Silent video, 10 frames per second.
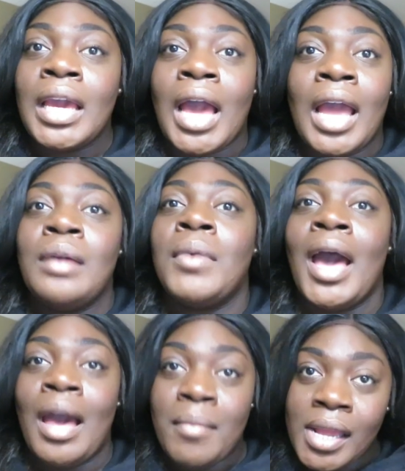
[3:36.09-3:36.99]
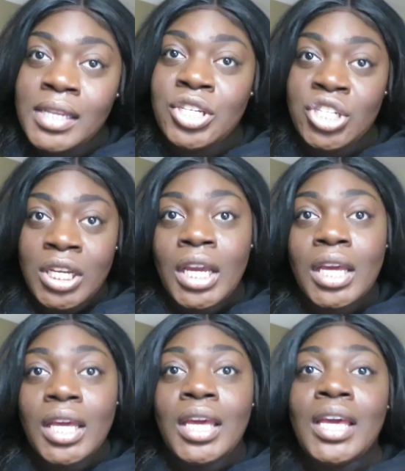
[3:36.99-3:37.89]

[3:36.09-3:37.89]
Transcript: and I am a high maintenance chick.